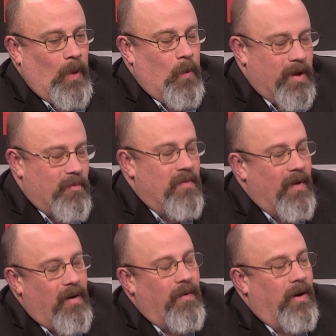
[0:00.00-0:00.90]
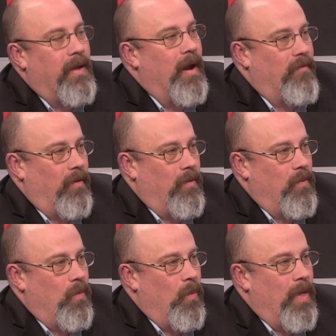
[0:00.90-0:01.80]
We have to be very, very careful
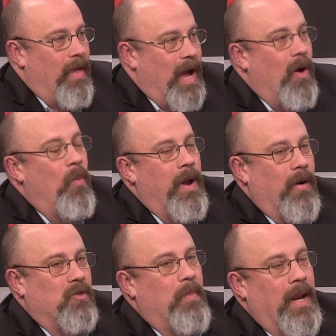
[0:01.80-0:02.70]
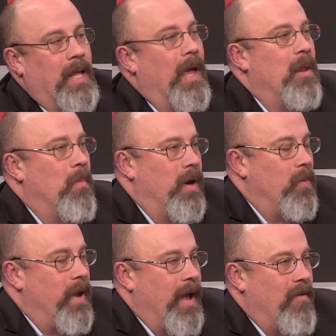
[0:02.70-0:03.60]
with how we are spending any money
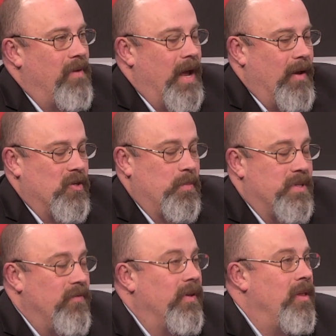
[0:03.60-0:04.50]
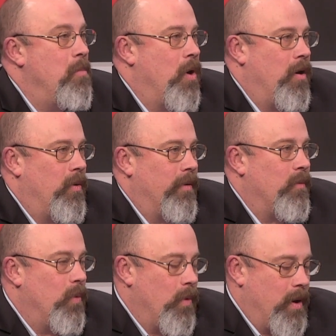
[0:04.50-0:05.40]
we have now, specifically borrowing.
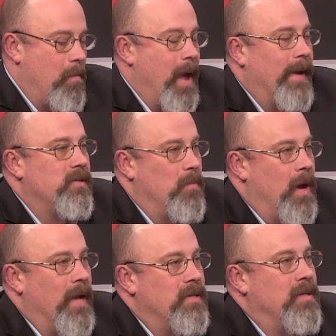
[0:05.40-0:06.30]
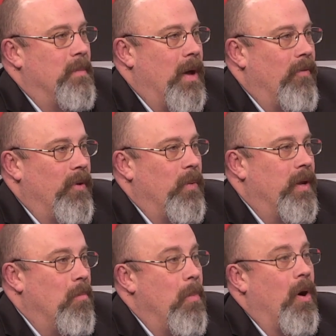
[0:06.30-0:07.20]
We want to maximize the amount that we
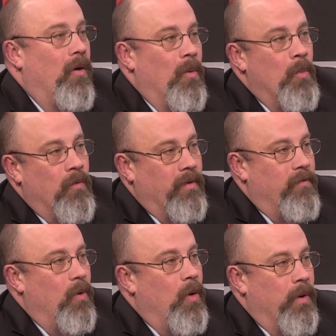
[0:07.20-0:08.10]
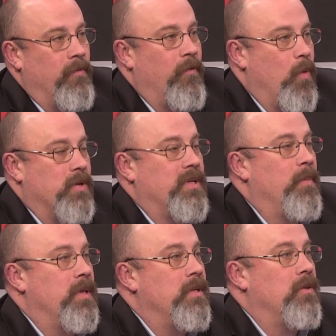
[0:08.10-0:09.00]
can borrow moving forward for
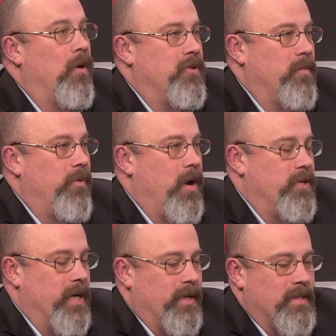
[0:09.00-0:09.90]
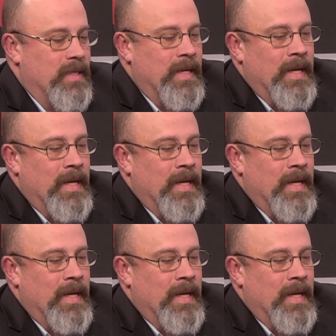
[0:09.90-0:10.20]
some of these larger projects.